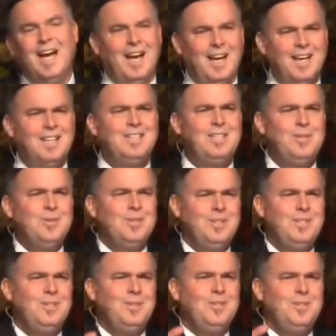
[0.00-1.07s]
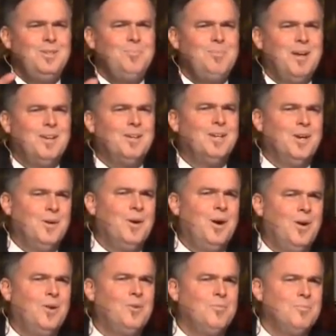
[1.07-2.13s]
Uh, you, you, you better go
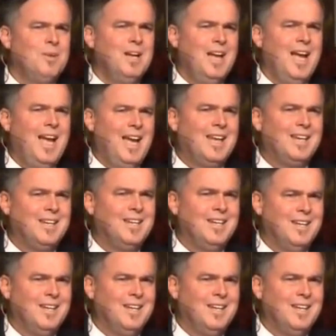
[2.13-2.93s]
home and